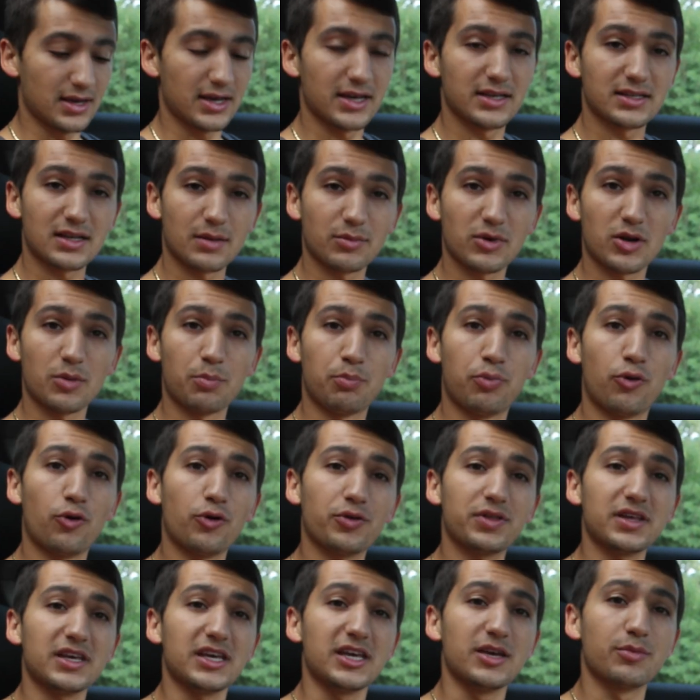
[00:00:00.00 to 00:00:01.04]
is I'm gonna
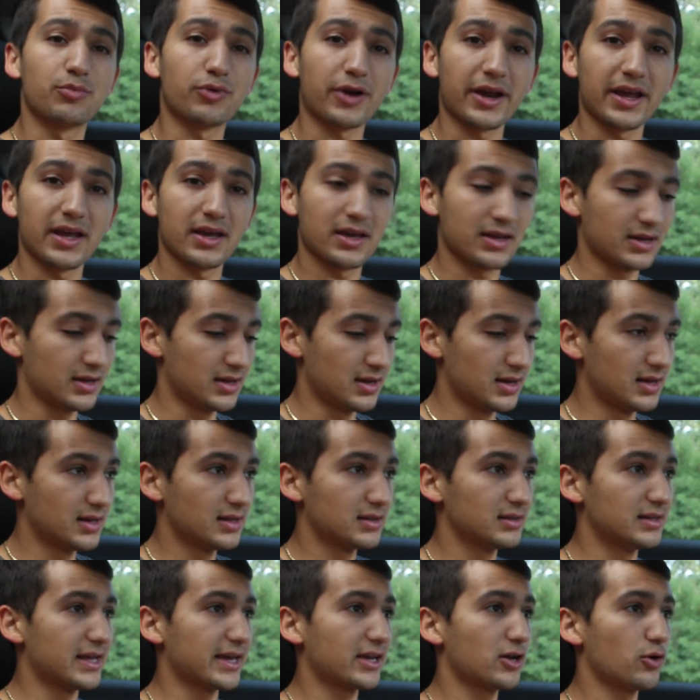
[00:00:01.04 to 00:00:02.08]
pull the e-brake,
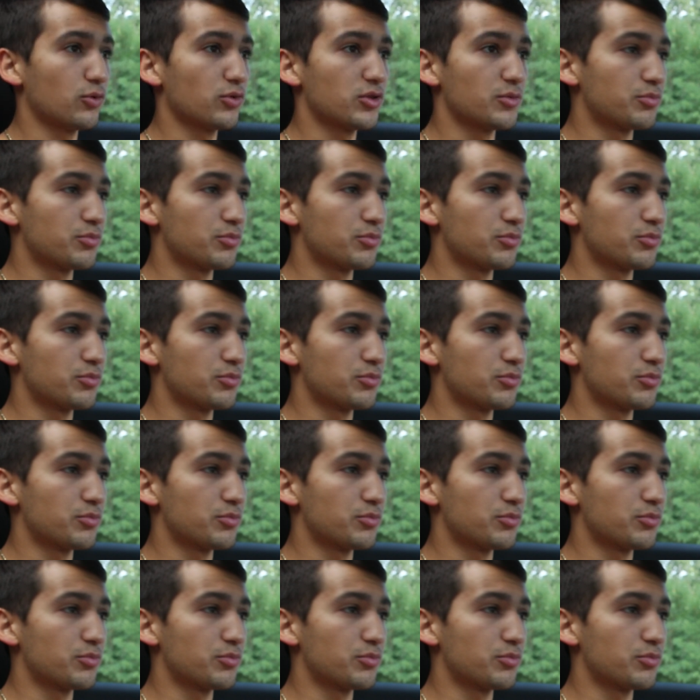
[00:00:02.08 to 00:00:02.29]
let go